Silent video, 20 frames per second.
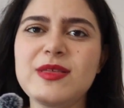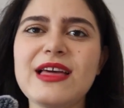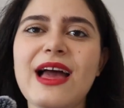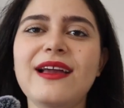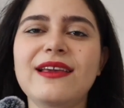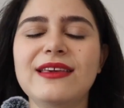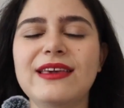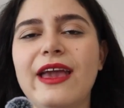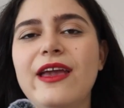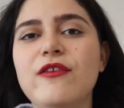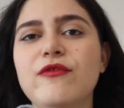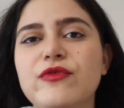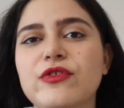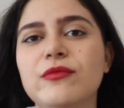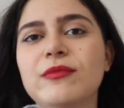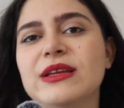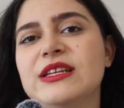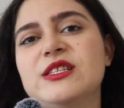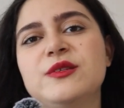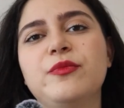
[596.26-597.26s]
that gave
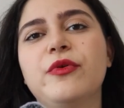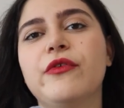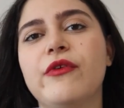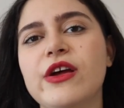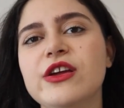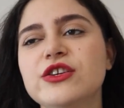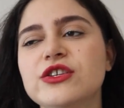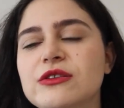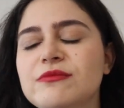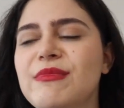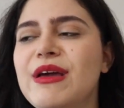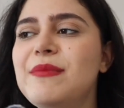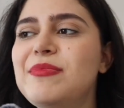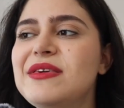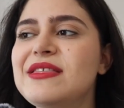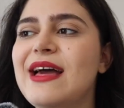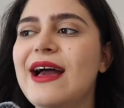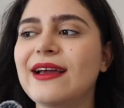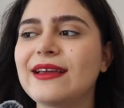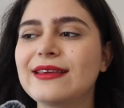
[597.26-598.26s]
them inspiration.
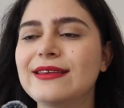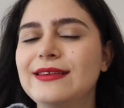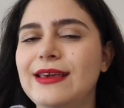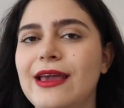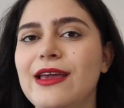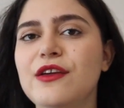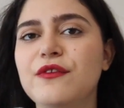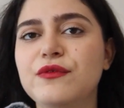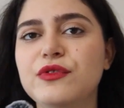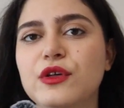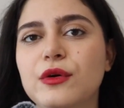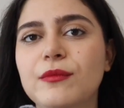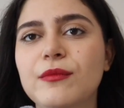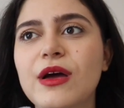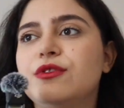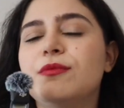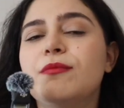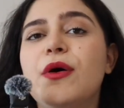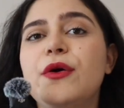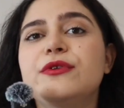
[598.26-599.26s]
Maybe that gave them
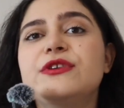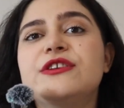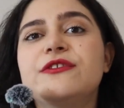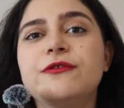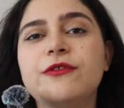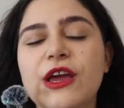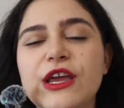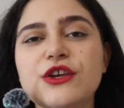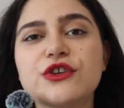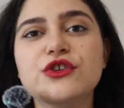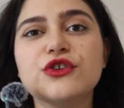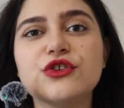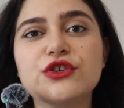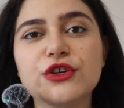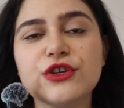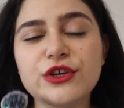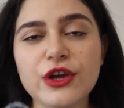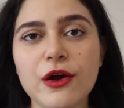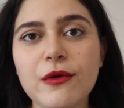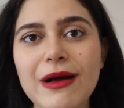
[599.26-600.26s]
the motivation to
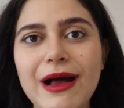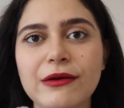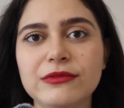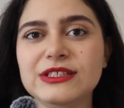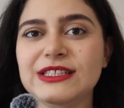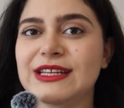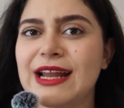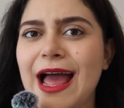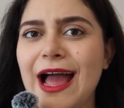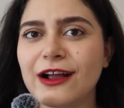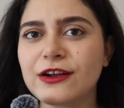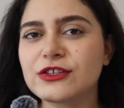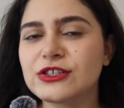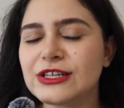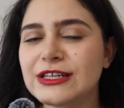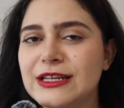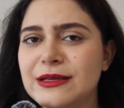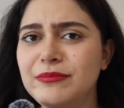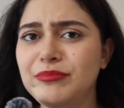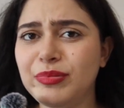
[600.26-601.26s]
go out and
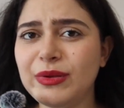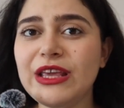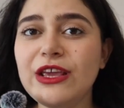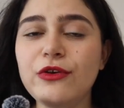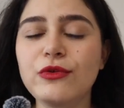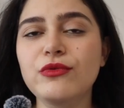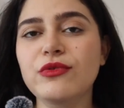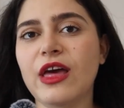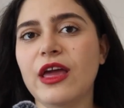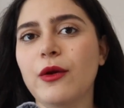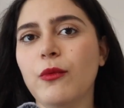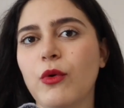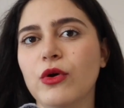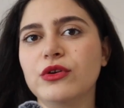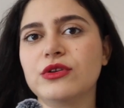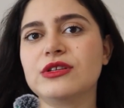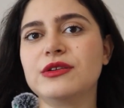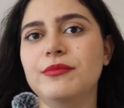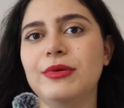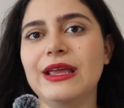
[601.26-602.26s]
actually be who they
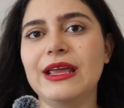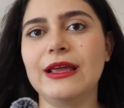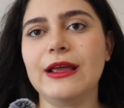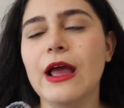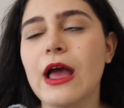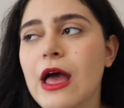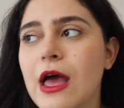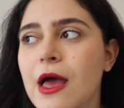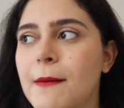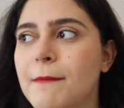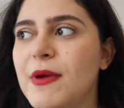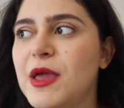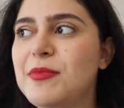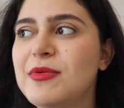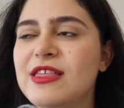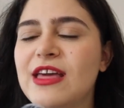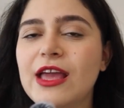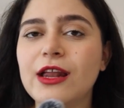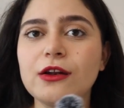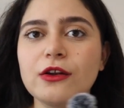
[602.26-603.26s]
want to be. Maybe
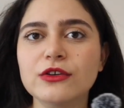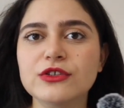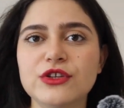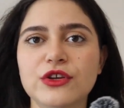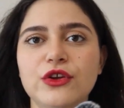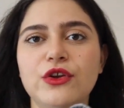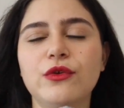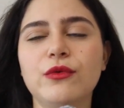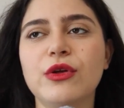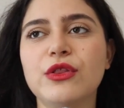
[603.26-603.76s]
they looked at you